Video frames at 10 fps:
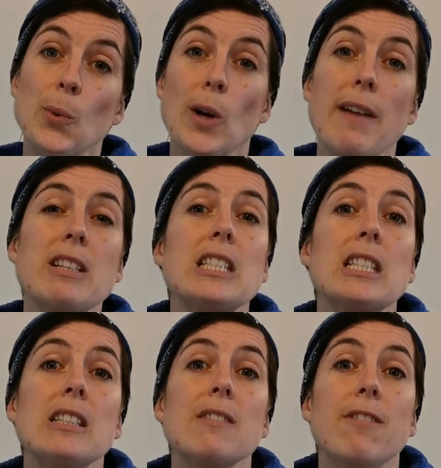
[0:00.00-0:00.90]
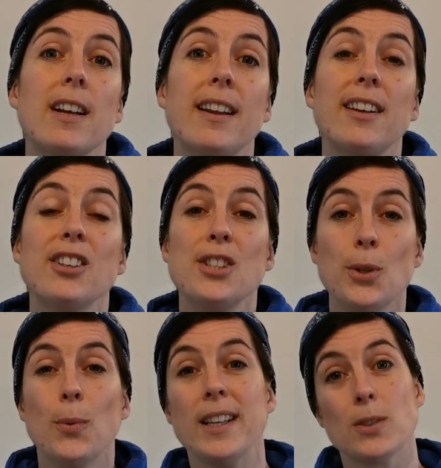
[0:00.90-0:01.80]
We're having to find
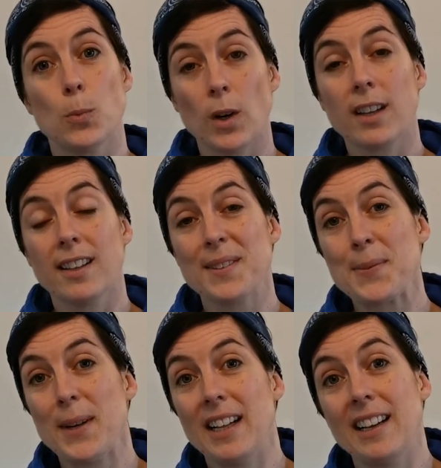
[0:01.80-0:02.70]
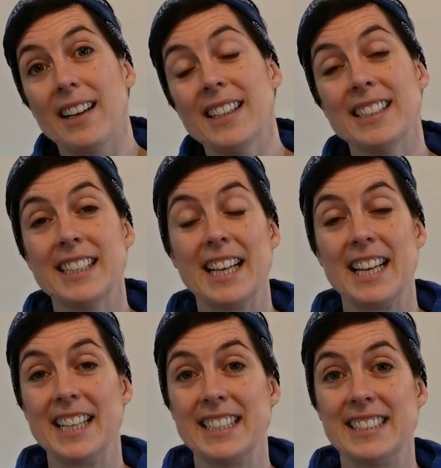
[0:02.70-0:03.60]
new ways of working as well,
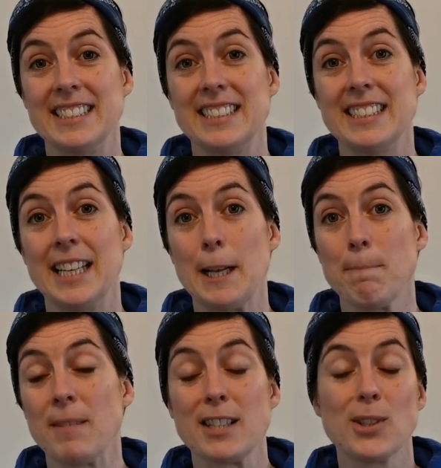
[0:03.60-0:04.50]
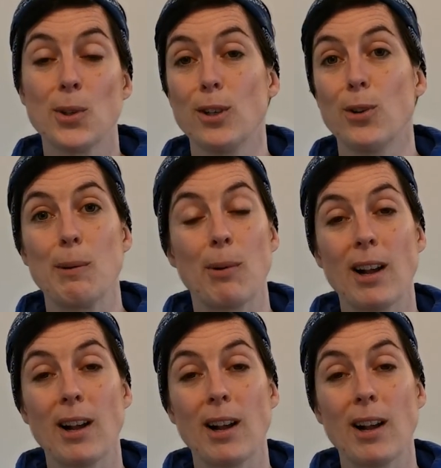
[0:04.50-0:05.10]
and that's an ongoing